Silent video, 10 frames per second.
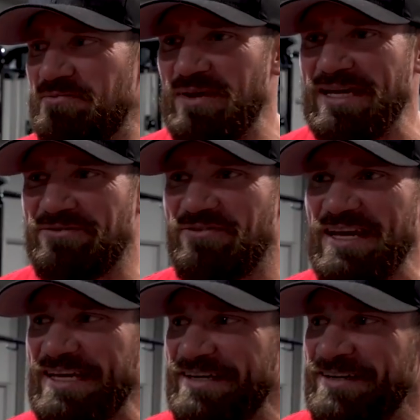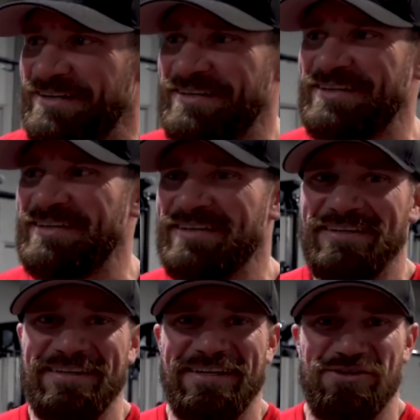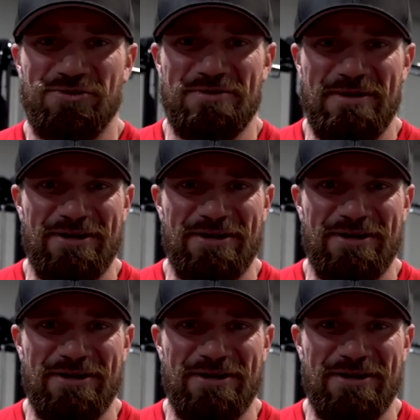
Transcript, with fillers: being a vegan and doing